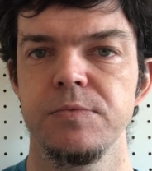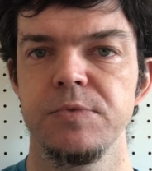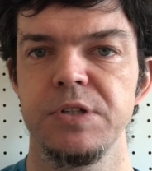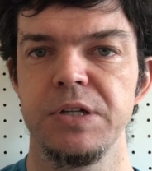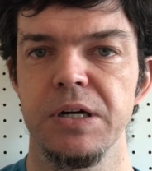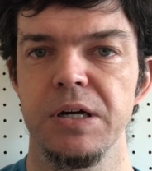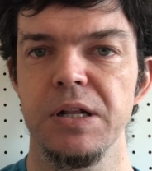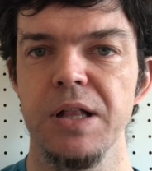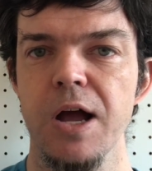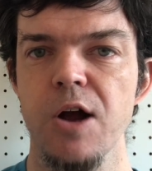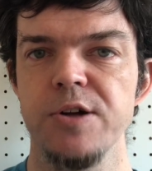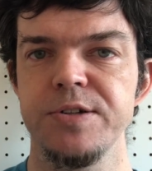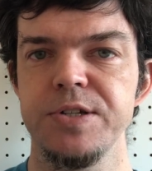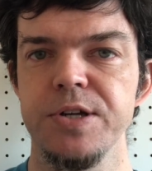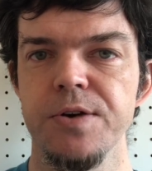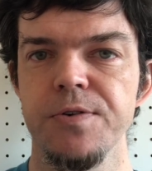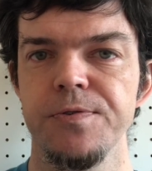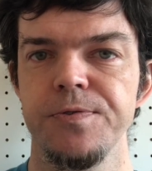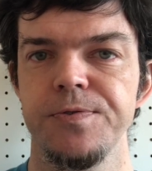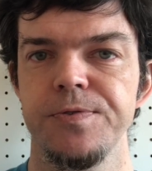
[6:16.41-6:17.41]

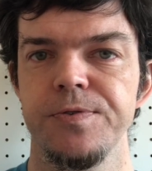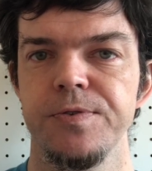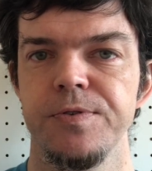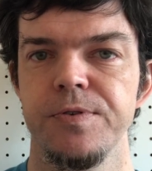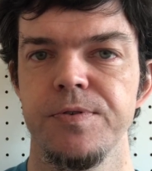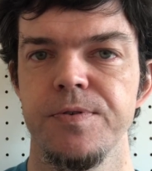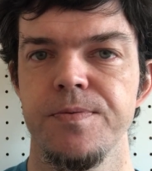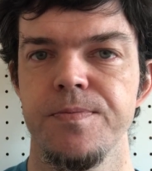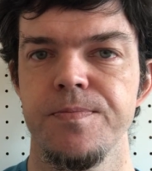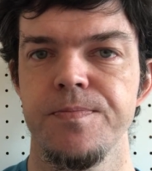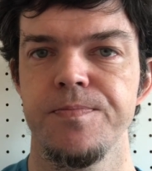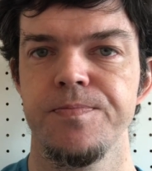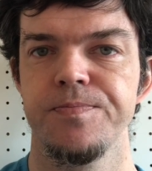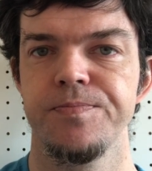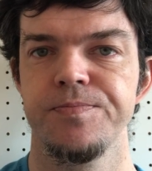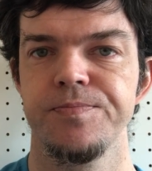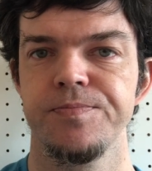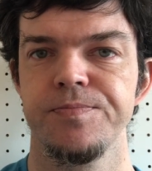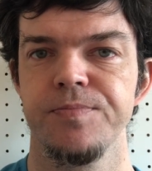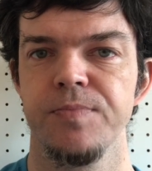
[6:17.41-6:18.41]
Declarative.
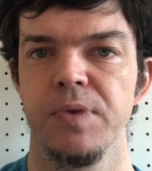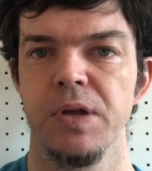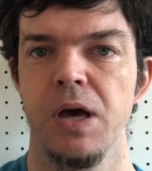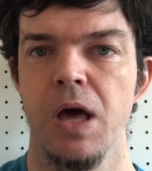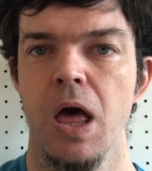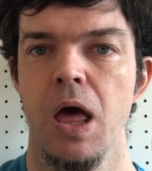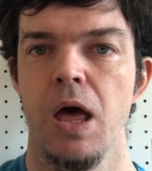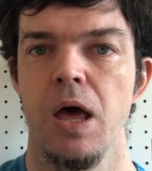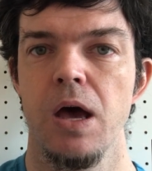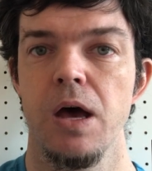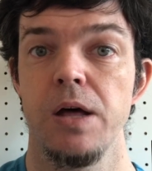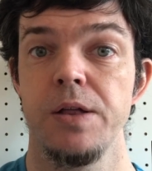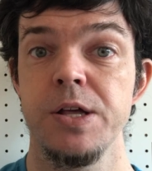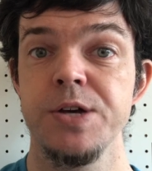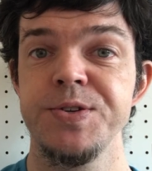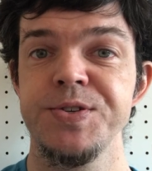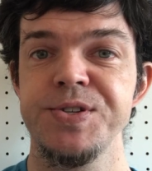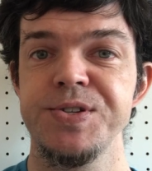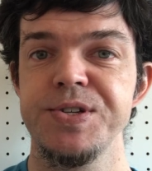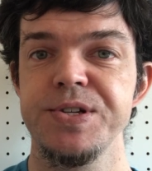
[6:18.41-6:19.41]

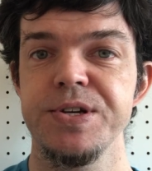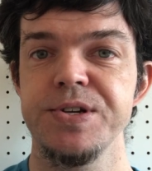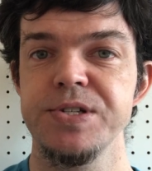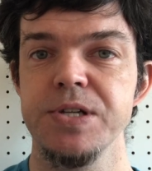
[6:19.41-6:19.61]
This